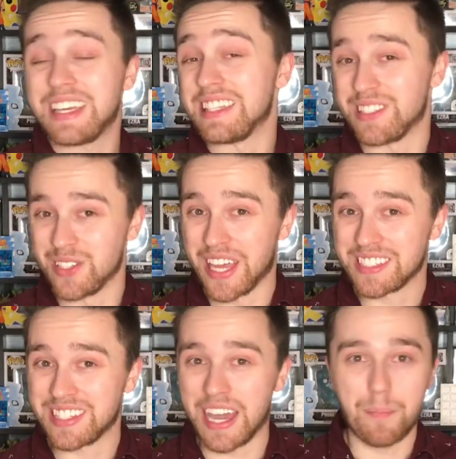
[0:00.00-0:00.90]
Until
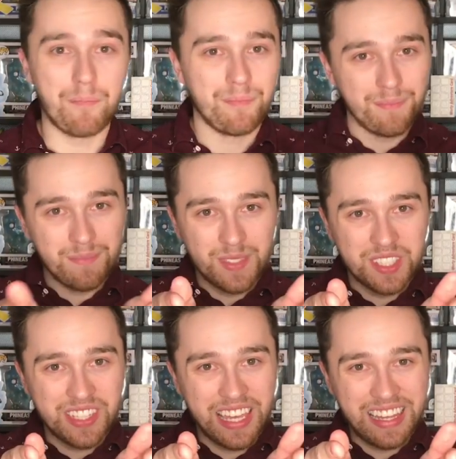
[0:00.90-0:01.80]
next time, stay